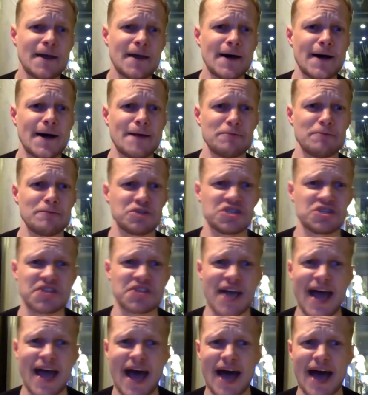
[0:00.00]
um, which
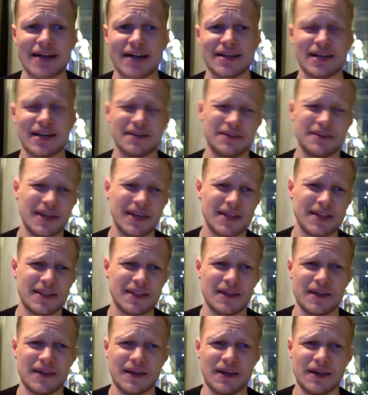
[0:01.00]
is at kind of like
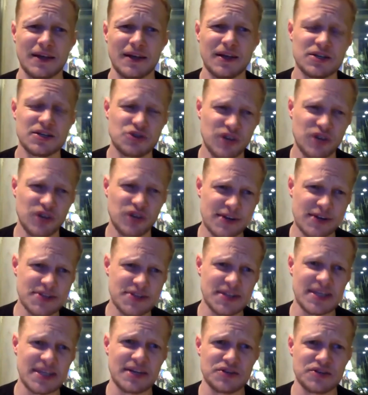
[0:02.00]
the, Trier is
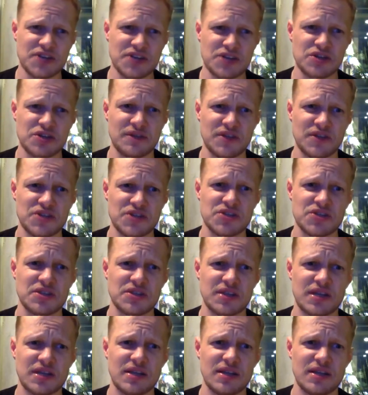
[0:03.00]
at the intersection of this,
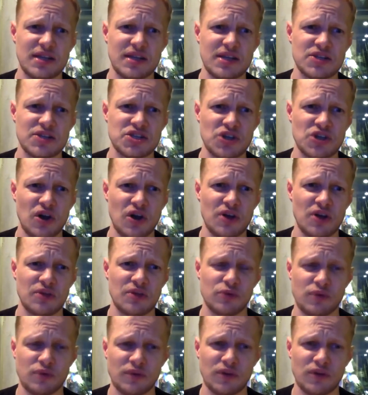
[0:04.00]
the, the Saar, the
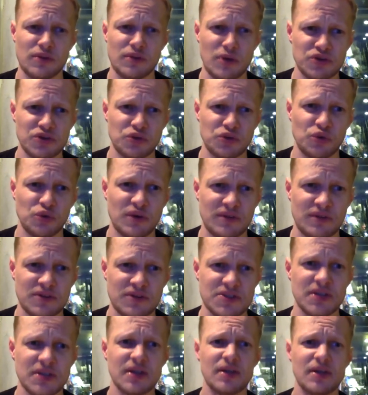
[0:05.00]
Ruhr, and the Mosel
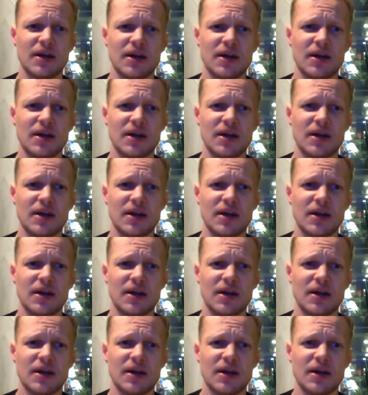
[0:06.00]
rivers.